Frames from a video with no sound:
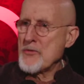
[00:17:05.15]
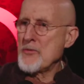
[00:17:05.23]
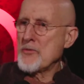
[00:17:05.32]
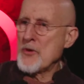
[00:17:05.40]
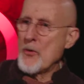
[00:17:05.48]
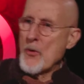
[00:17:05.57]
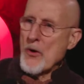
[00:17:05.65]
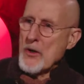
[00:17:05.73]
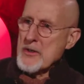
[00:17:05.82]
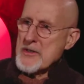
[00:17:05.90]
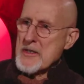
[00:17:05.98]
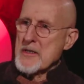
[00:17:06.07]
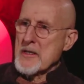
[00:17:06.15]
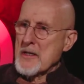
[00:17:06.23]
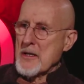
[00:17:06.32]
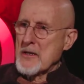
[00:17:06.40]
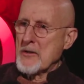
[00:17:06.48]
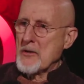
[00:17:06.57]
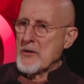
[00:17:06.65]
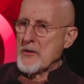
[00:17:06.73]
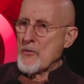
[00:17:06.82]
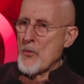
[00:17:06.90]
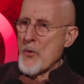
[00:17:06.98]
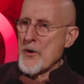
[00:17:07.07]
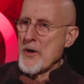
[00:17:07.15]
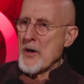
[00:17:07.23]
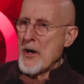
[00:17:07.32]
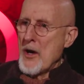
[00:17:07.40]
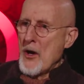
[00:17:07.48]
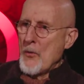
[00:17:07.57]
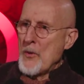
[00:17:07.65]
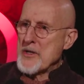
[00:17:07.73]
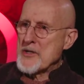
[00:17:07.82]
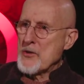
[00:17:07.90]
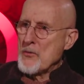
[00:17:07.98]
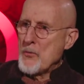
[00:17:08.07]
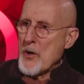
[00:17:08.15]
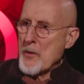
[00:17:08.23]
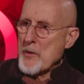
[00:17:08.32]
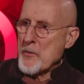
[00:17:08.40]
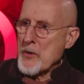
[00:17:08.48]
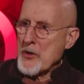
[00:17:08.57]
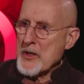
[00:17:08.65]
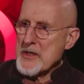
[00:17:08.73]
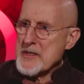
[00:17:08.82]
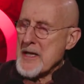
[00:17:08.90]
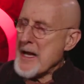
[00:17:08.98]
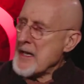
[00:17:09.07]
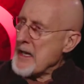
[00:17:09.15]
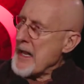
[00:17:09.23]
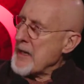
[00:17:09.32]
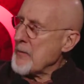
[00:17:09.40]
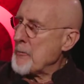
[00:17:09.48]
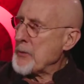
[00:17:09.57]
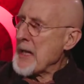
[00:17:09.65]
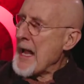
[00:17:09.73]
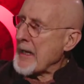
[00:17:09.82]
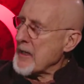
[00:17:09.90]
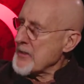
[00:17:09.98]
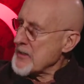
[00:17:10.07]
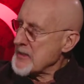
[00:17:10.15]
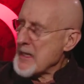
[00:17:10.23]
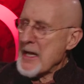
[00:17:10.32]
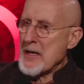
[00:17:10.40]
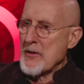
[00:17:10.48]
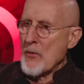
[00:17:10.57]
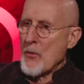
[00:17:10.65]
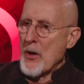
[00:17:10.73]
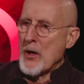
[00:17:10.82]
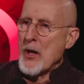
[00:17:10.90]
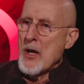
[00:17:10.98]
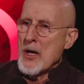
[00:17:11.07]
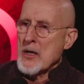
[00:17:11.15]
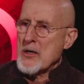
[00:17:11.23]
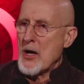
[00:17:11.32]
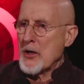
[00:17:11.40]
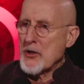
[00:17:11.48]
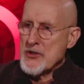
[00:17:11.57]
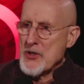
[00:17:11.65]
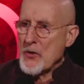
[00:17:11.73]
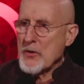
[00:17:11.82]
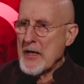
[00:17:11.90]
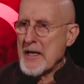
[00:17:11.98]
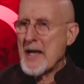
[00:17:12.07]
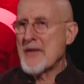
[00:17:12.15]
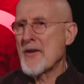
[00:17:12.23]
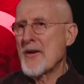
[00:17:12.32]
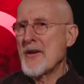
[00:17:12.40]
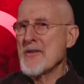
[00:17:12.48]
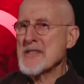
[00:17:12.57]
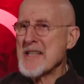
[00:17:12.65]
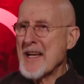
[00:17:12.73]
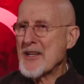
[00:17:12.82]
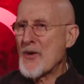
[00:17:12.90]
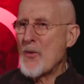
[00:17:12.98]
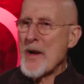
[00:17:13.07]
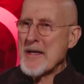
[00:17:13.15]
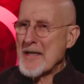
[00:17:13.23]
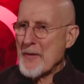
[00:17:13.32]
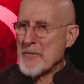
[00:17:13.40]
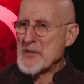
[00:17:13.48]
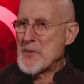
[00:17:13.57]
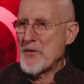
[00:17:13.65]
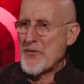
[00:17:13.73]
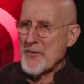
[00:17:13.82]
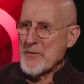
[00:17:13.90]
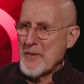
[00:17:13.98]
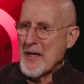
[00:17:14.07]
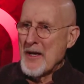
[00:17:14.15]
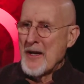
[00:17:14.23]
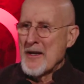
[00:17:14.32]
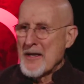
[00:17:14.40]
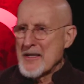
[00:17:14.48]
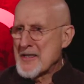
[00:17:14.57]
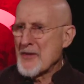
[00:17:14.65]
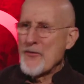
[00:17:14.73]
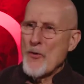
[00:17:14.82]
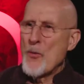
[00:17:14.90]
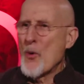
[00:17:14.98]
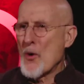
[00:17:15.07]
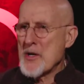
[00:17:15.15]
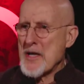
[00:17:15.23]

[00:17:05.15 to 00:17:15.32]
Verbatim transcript: to New Orleans in the, the quarter, went to where we were going to stay, and it had a plaque on the side of the wall, coloreds only. And I thought, oh, isn't that quaint? That must be from Civil War